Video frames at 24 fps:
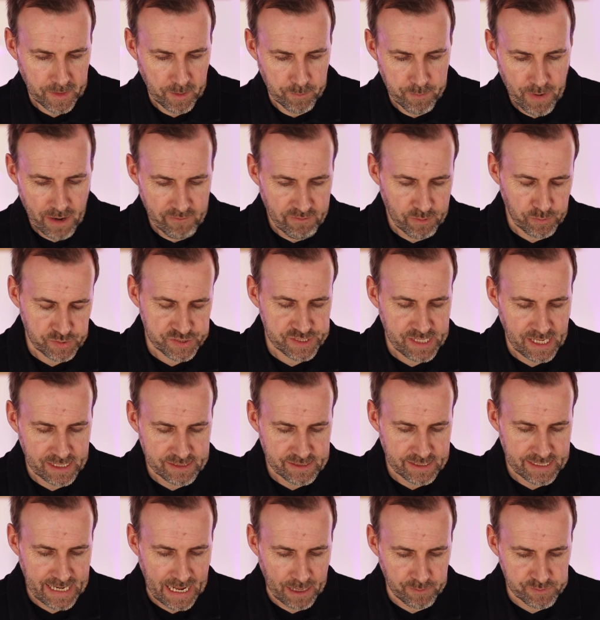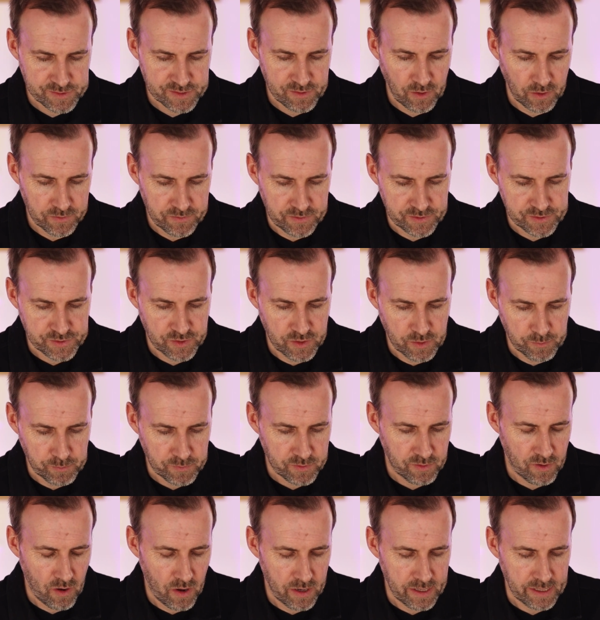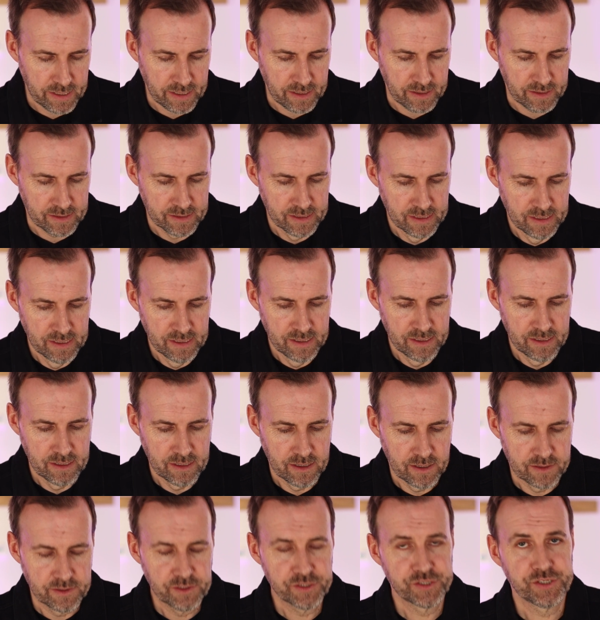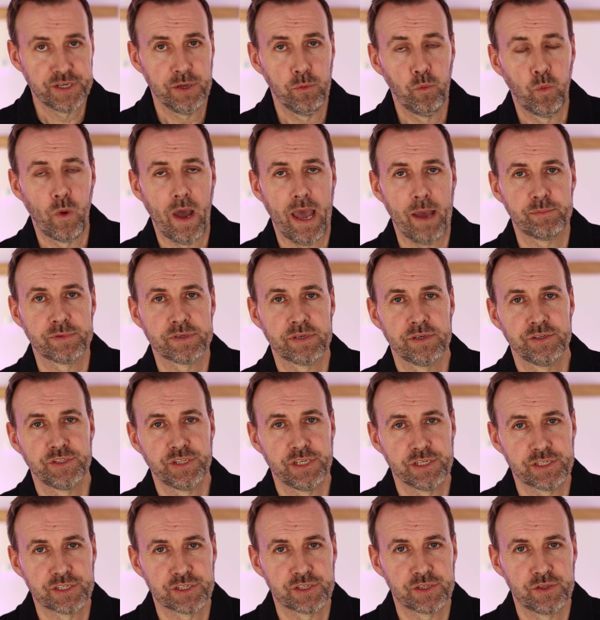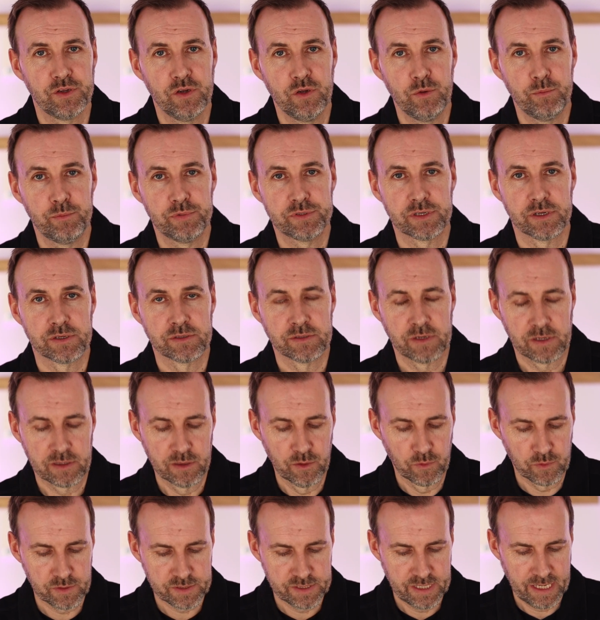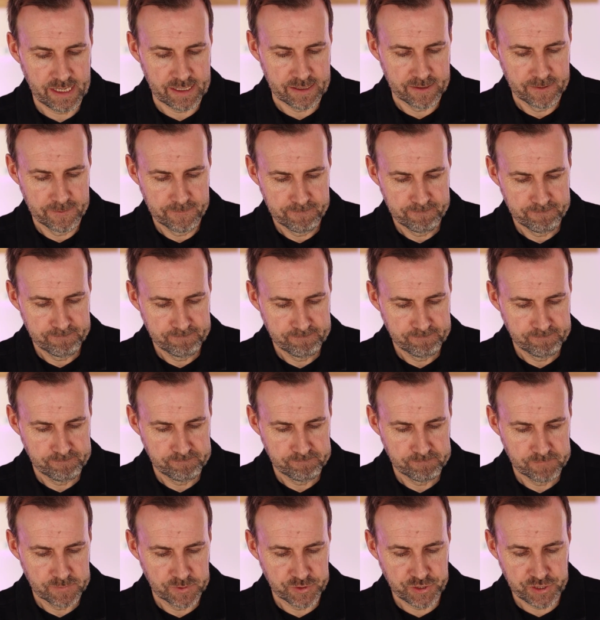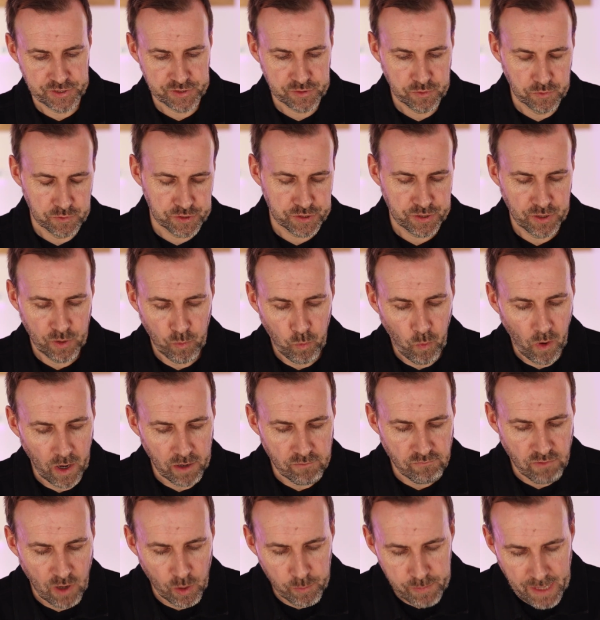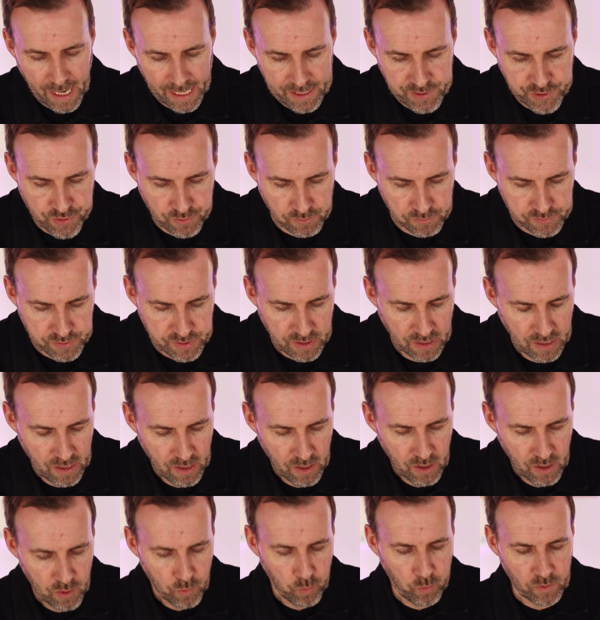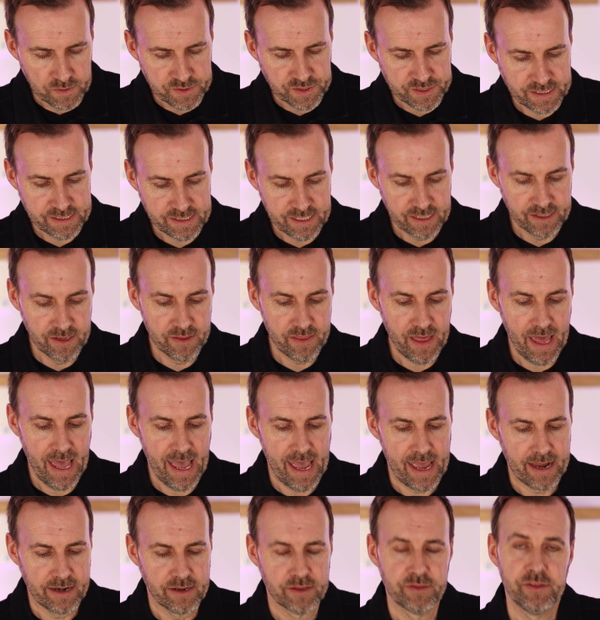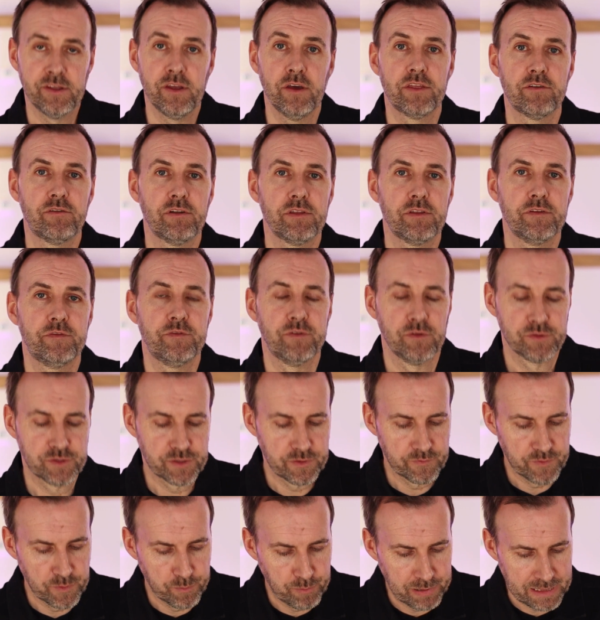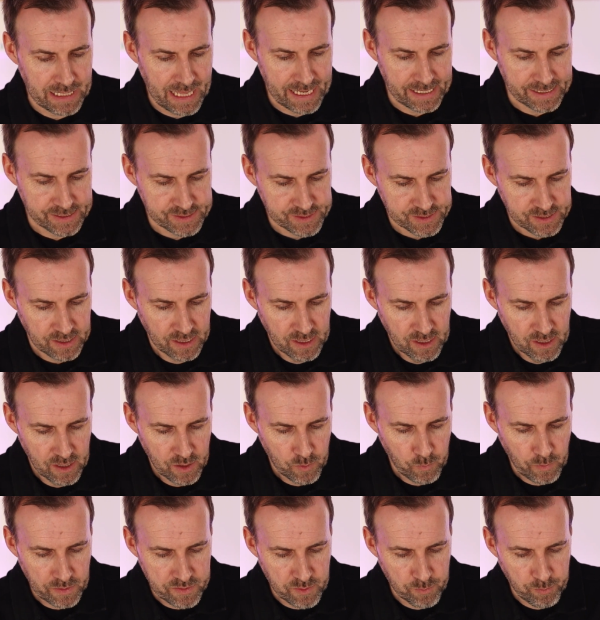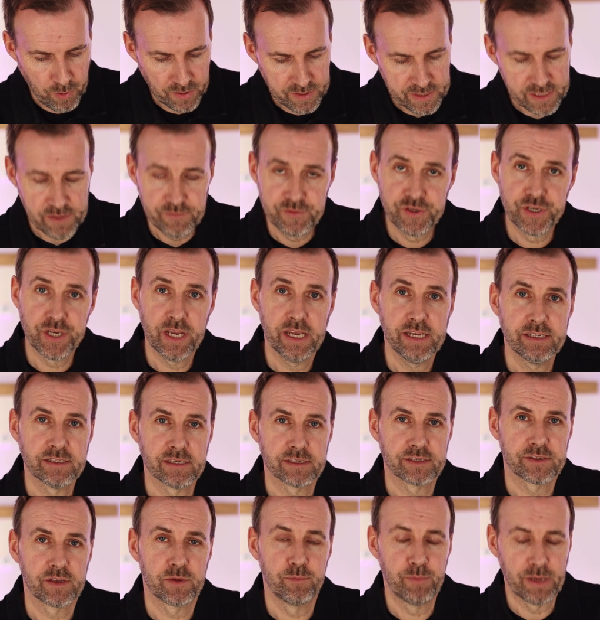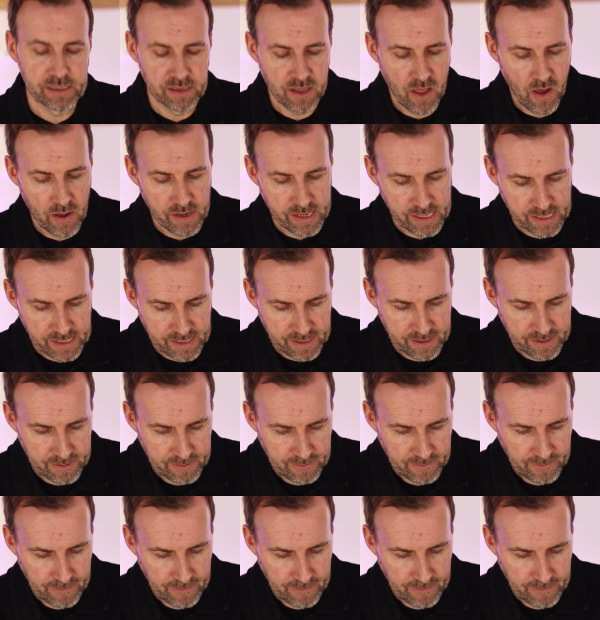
Mary was standing outside the tomb crying, and as she wept, she stooped and looked in. And she saw two white-robed angels, one sitting at the head and the other at the foot of the place where the body of Jesus had been lying.